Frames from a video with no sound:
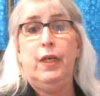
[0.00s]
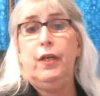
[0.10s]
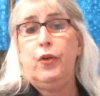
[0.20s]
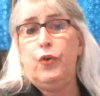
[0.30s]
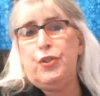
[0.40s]

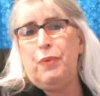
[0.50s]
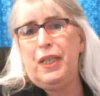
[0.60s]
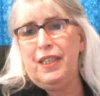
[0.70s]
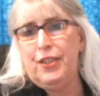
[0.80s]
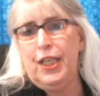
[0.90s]
Of course, we
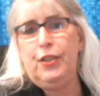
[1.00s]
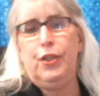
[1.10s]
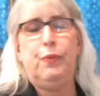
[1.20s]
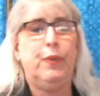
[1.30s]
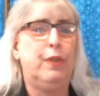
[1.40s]

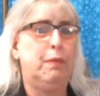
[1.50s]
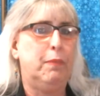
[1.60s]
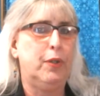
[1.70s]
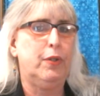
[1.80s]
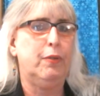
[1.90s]
continue with the
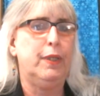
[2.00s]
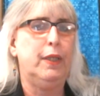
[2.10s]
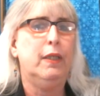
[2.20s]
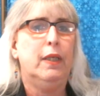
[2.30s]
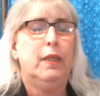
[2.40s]

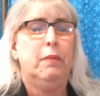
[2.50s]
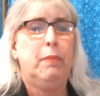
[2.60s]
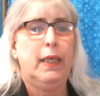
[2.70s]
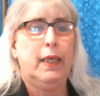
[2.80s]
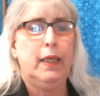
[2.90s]
Mercury
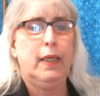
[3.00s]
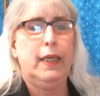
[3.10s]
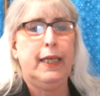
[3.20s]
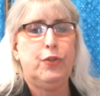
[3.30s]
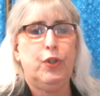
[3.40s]
making
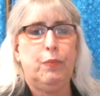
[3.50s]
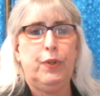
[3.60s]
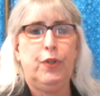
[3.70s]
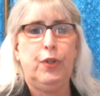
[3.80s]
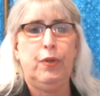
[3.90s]
connection
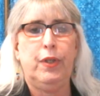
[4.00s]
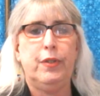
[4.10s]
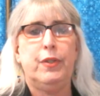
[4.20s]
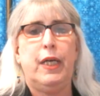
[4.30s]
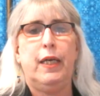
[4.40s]
with
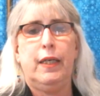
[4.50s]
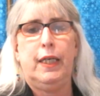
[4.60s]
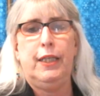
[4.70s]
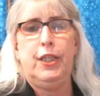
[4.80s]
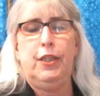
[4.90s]
Uranus,
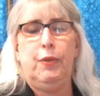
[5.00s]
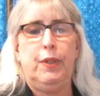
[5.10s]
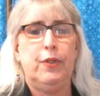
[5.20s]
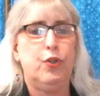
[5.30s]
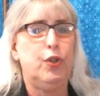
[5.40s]

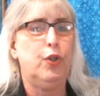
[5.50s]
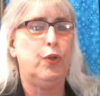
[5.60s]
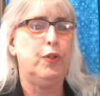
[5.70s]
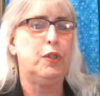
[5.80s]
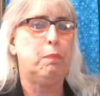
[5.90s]
continuing this
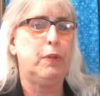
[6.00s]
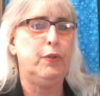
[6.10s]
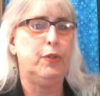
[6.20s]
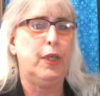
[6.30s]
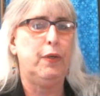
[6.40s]

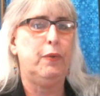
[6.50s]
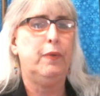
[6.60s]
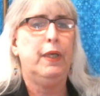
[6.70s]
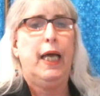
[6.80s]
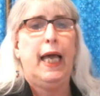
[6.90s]
Uranus-Pluto
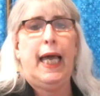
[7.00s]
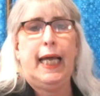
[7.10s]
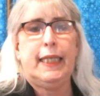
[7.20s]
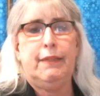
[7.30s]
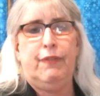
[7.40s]

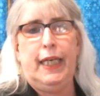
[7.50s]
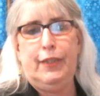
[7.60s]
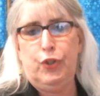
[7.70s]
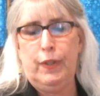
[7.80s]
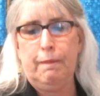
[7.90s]

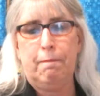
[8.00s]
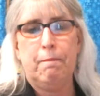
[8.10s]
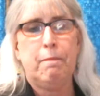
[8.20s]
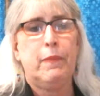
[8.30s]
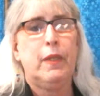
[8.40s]
activation.
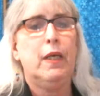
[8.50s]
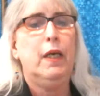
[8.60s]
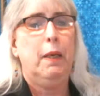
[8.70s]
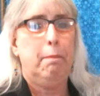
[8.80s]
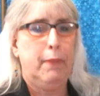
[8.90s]

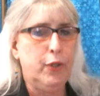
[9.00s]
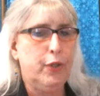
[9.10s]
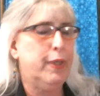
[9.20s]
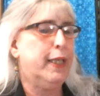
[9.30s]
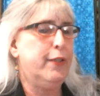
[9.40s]

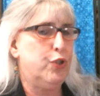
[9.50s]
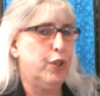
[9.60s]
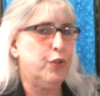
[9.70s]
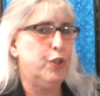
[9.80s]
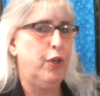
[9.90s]
Mercury
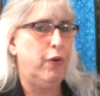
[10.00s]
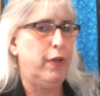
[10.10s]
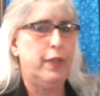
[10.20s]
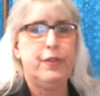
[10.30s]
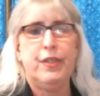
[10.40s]
conjuncts
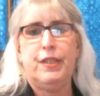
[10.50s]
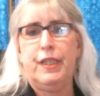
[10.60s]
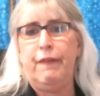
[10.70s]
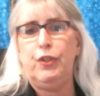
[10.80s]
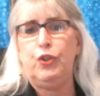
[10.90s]
Uranus at
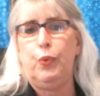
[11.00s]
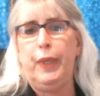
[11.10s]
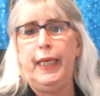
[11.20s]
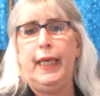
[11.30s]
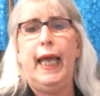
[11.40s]

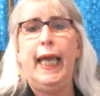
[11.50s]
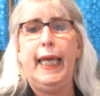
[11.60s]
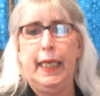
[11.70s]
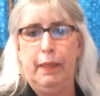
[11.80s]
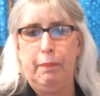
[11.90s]
7:20
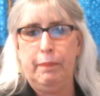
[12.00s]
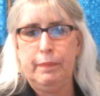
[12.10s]
a.m.